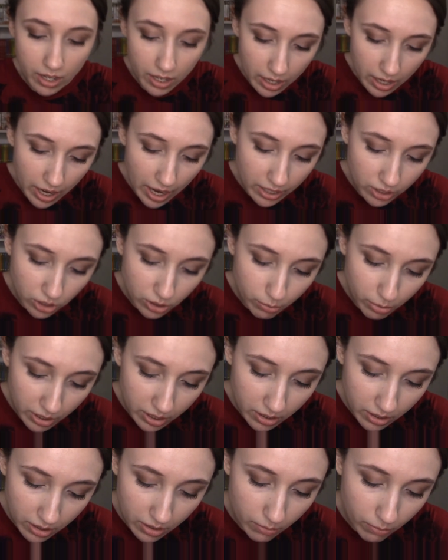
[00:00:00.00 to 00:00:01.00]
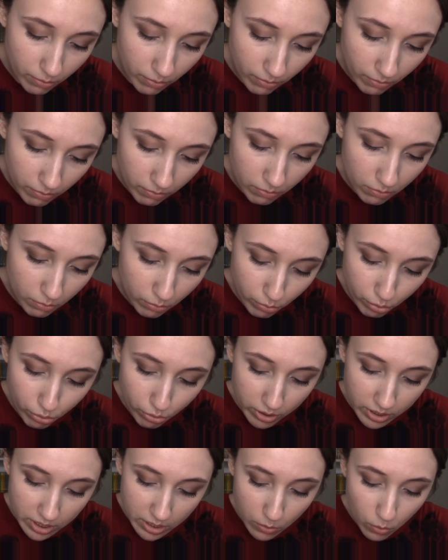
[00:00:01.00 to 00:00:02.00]
it actually blended in
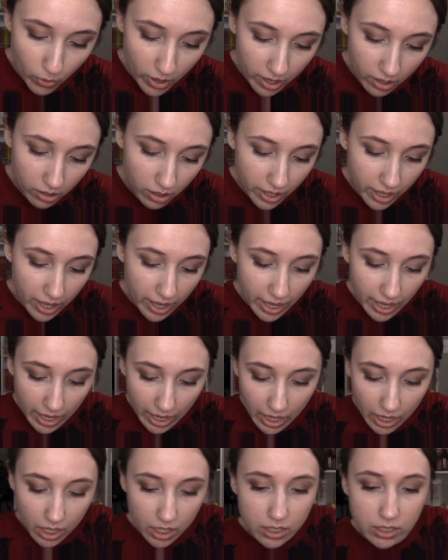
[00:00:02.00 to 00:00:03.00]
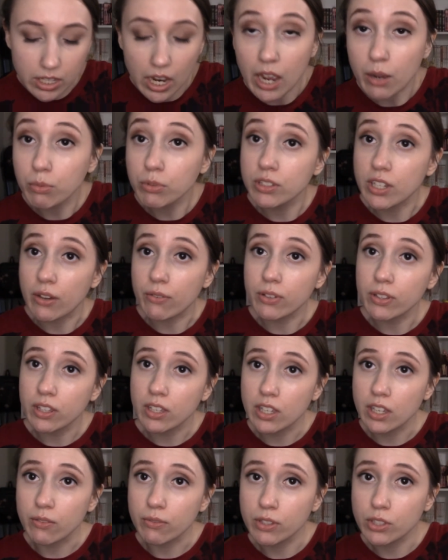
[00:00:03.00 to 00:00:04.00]
pretty well. And I will definitely
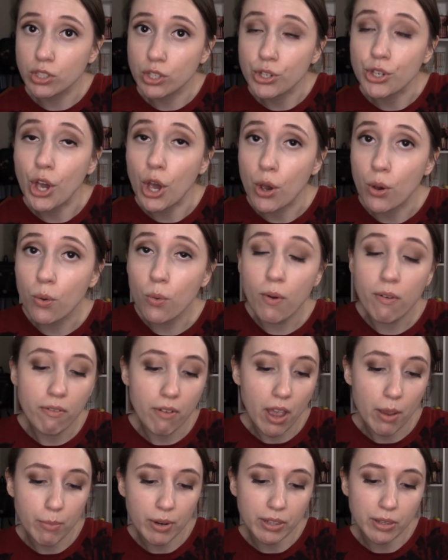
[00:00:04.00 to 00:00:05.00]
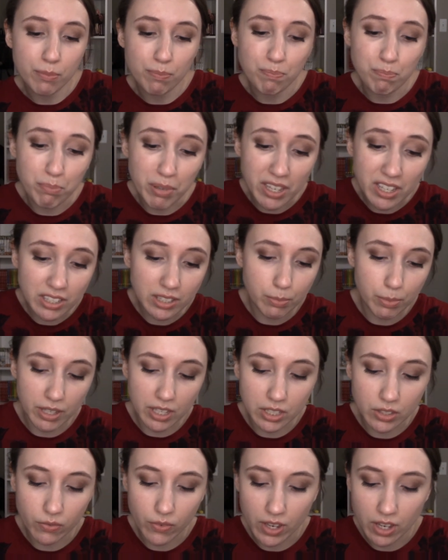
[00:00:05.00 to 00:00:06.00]
give this a go. I'm not the biggest
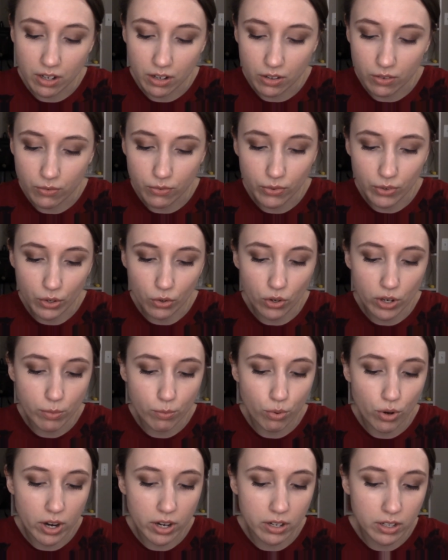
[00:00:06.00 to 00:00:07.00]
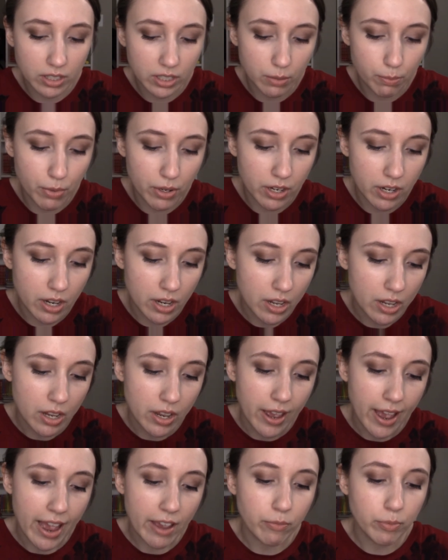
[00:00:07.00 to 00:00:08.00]
fan of cream products, but
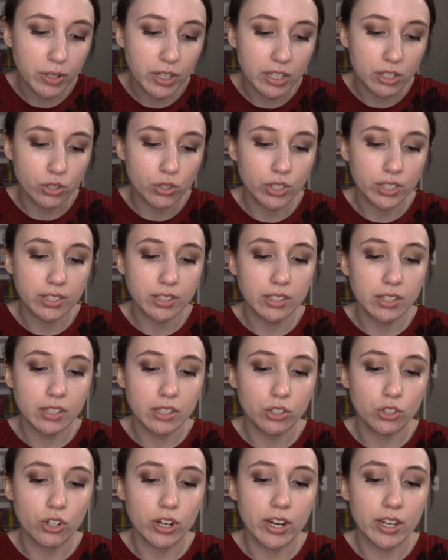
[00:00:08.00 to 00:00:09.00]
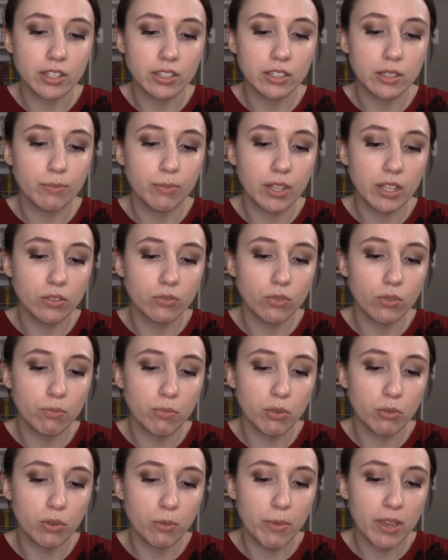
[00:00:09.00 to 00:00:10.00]
I've been interested in trying some things from
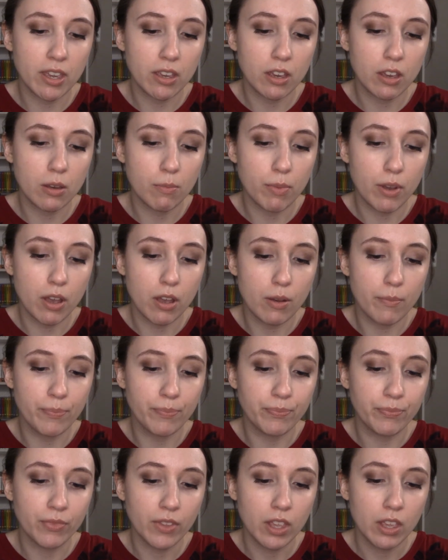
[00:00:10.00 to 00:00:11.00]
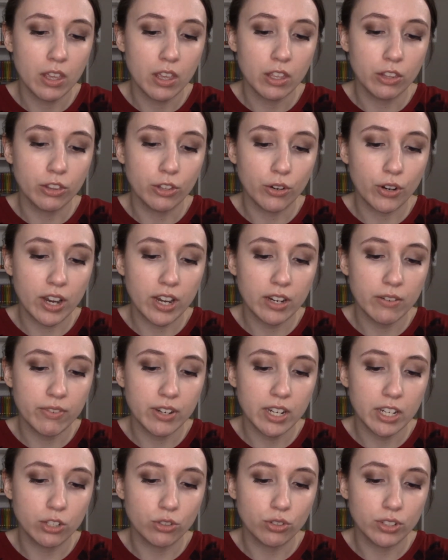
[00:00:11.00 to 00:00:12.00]
Milk Makeup. They're kind of an
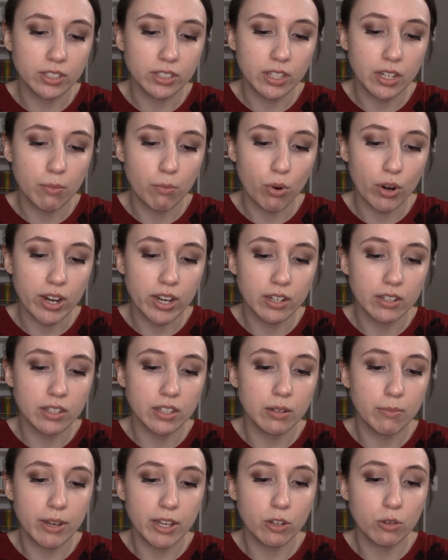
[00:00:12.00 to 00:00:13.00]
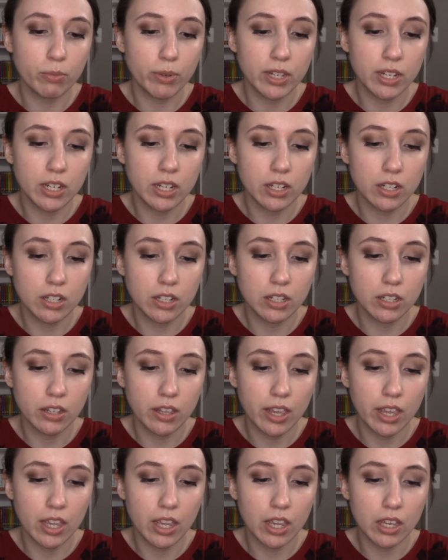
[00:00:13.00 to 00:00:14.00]
interesting brand in my opinion,
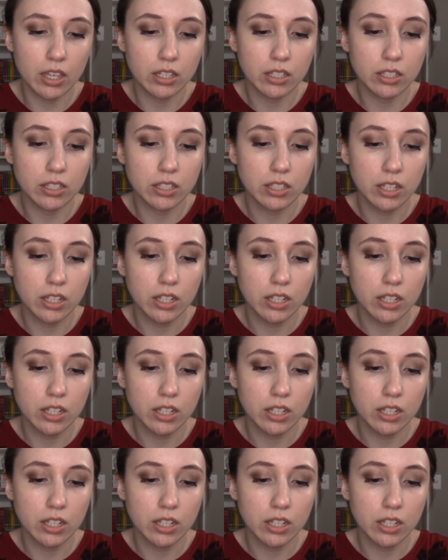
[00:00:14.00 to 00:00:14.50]
and